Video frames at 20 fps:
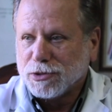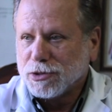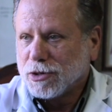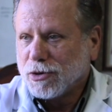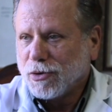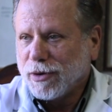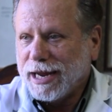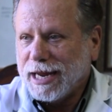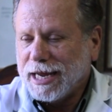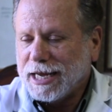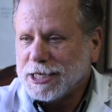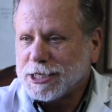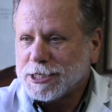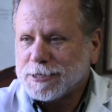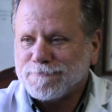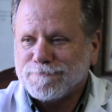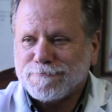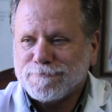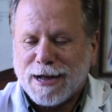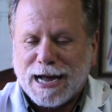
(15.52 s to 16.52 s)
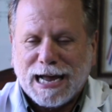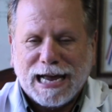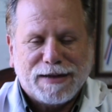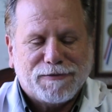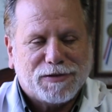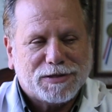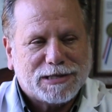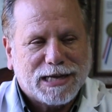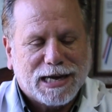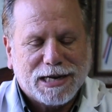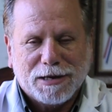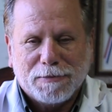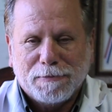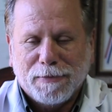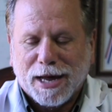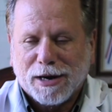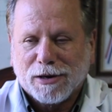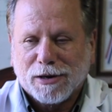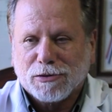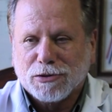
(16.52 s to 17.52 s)
degrees, I've attended
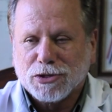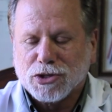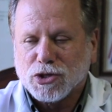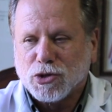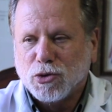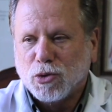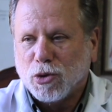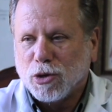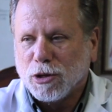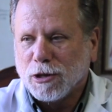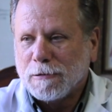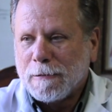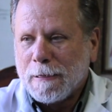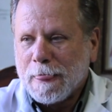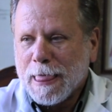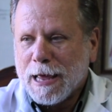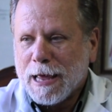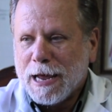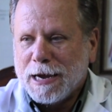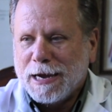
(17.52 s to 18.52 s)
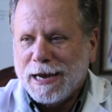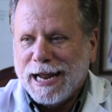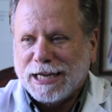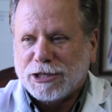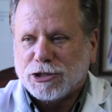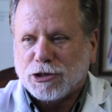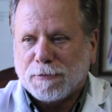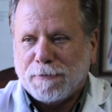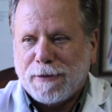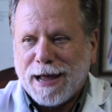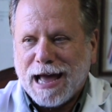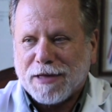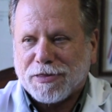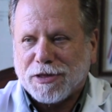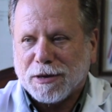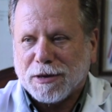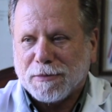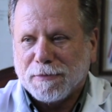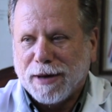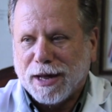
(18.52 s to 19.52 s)
medical school,
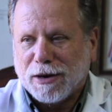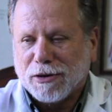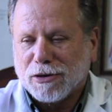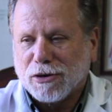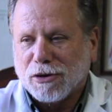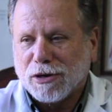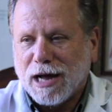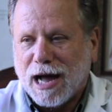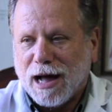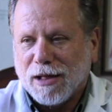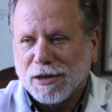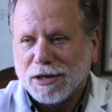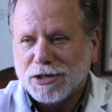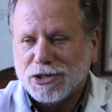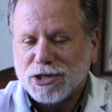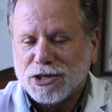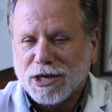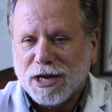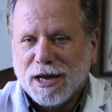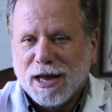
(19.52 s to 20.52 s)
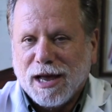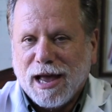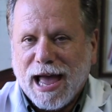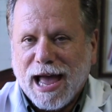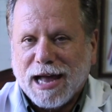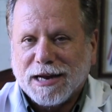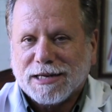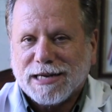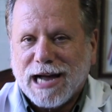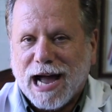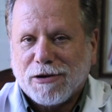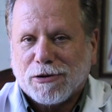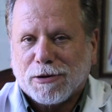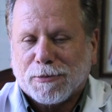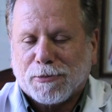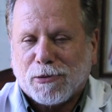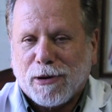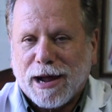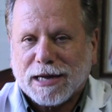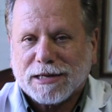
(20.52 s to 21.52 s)
naturopathic medical college, and
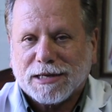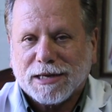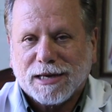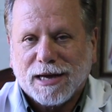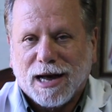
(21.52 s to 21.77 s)
chiropractic